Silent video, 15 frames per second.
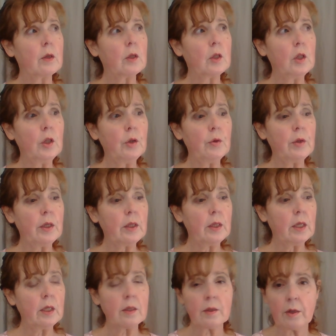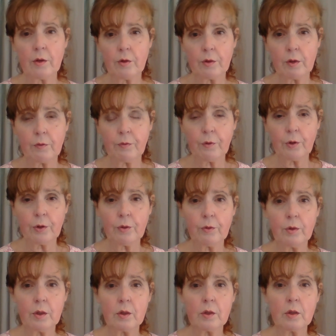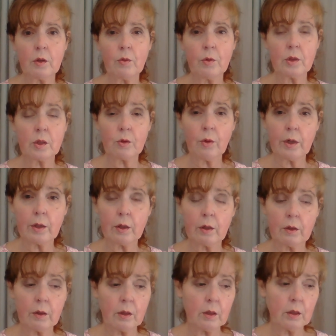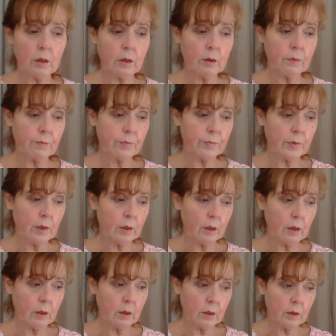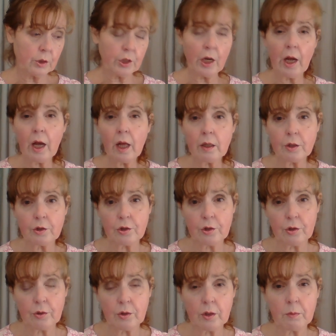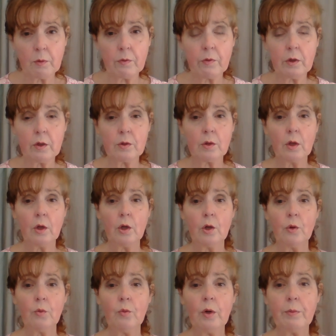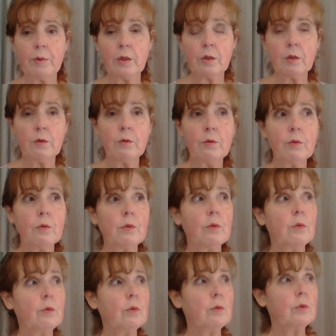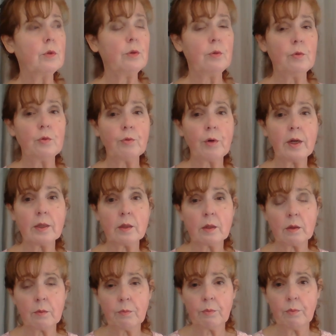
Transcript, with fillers: clothing that is healthy for you. And so it's quite a, a, a challenge to some of these women to to dress